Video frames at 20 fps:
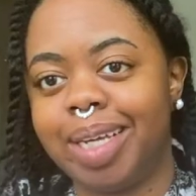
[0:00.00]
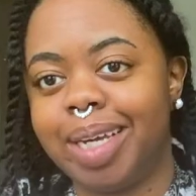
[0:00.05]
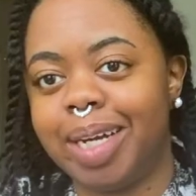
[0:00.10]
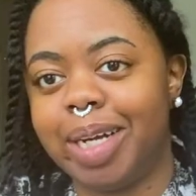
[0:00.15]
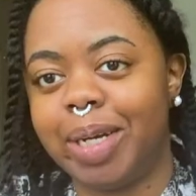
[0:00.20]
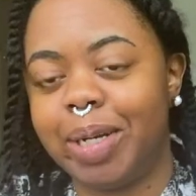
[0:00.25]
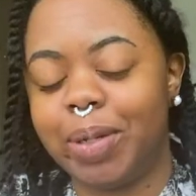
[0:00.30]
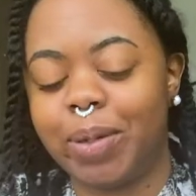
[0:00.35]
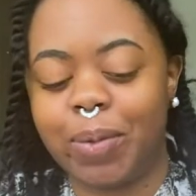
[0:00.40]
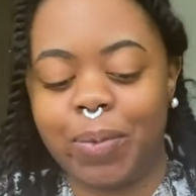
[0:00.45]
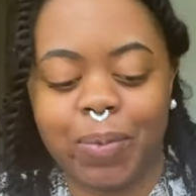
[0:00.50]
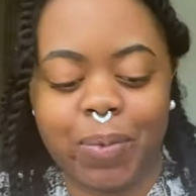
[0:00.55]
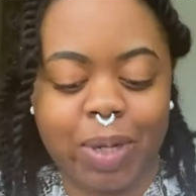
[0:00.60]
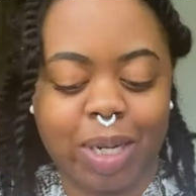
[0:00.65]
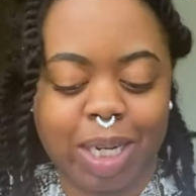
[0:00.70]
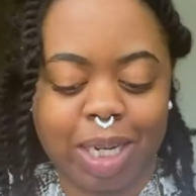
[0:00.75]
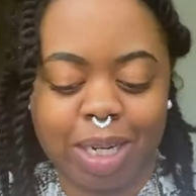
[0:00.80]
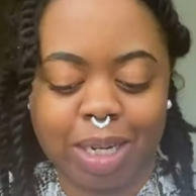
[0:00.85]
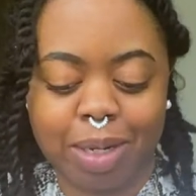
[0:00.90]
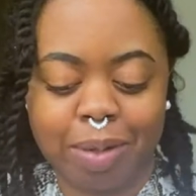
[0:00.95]
I know.
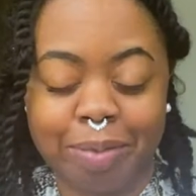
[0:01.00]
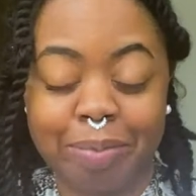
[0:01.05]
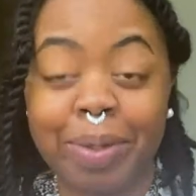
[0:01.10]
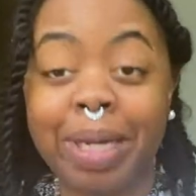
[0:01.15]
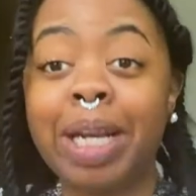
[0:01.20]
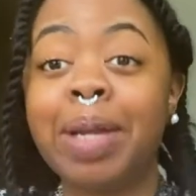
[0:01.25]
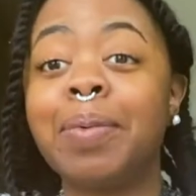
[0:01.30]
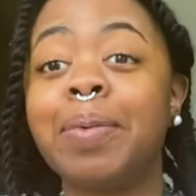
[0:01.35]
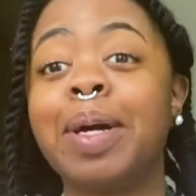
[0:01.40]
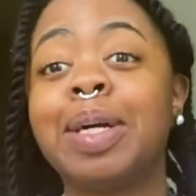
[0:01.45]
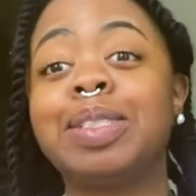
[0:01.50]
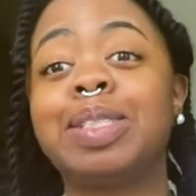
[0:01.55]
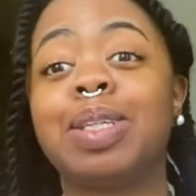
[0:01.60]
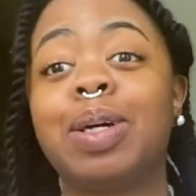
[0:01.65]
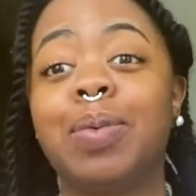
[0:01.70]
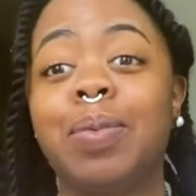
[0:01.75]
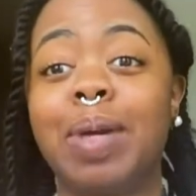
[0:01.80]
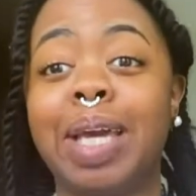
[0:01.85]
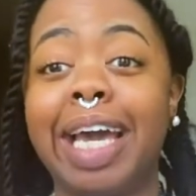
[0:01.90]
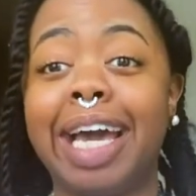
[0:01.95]
But anyway,
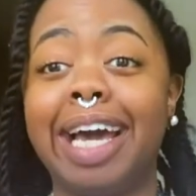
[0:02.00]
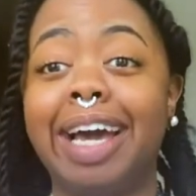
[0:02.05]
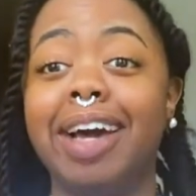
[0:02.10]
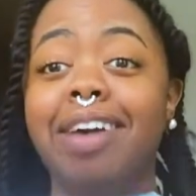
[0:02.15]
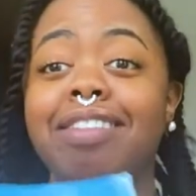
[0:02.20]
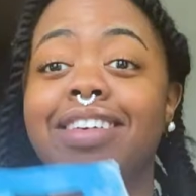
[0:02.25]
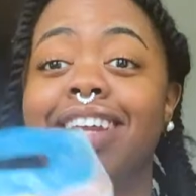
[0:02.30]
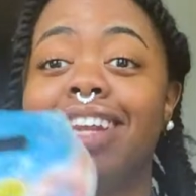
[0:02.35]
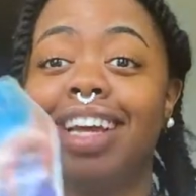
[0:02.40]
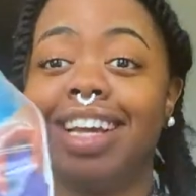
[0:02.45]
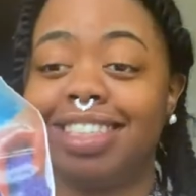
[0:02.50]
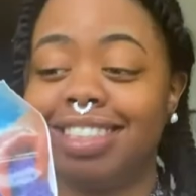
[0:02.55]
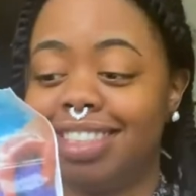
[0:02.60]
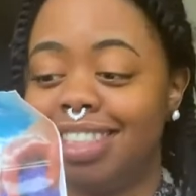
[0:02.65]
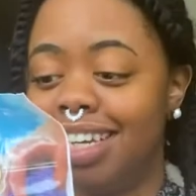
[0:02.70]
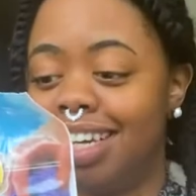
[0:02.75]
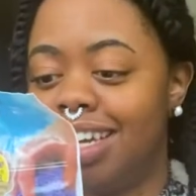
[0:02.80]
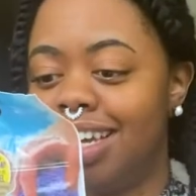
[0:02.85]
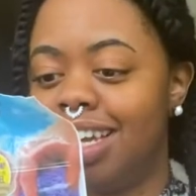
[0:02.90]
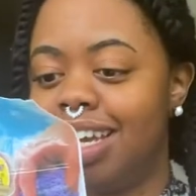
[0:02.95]
so we have kinetic
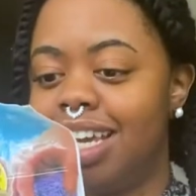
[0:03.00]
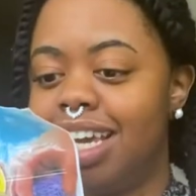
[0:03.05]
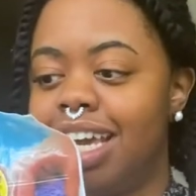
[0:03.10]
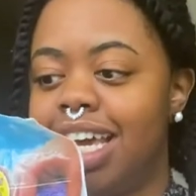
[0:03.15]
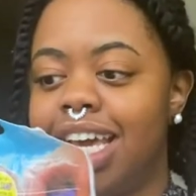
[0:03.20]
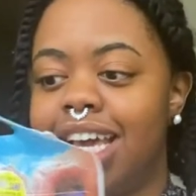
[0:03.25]
sand,